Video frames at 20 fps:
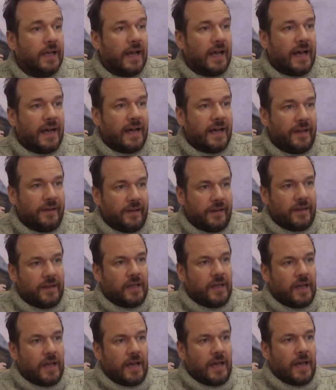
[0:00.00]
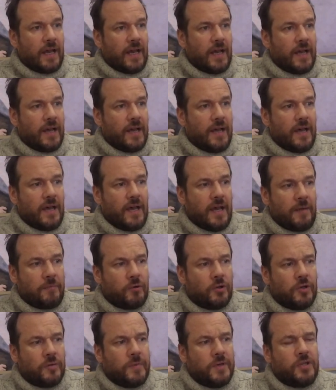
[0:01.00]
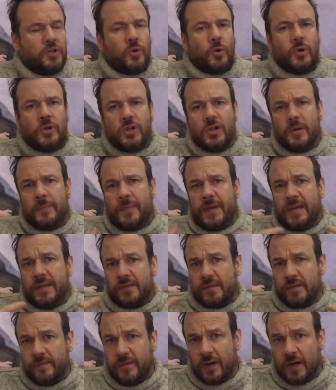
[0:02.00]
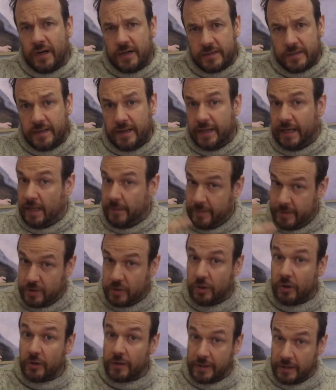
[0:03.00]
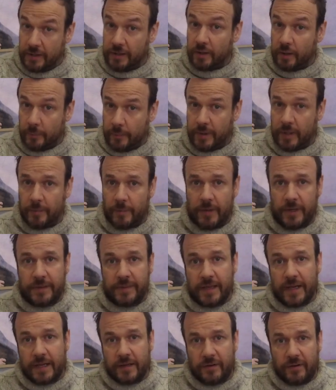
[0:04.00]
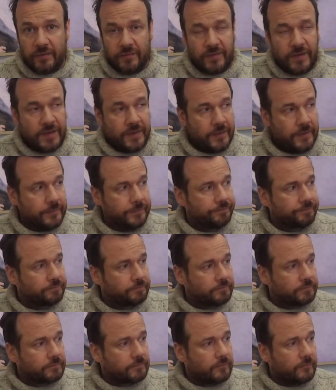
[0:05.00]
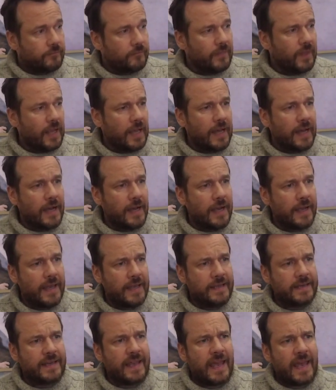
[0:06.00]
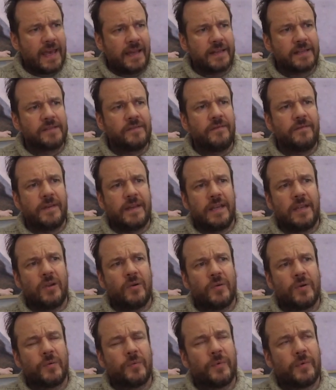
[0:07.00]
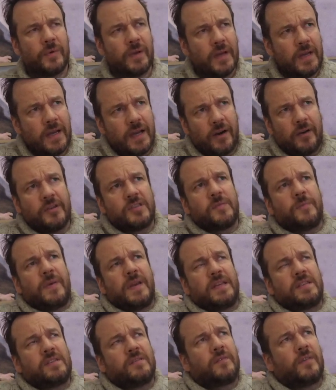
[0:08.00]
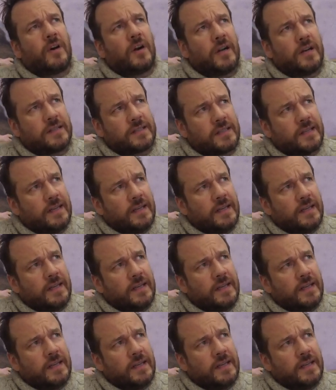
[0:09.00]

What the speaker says: And I'm going to be showing you a piece of art, and I'll be talking a little bit about that on a video. Again, it's a video or it's a piece of art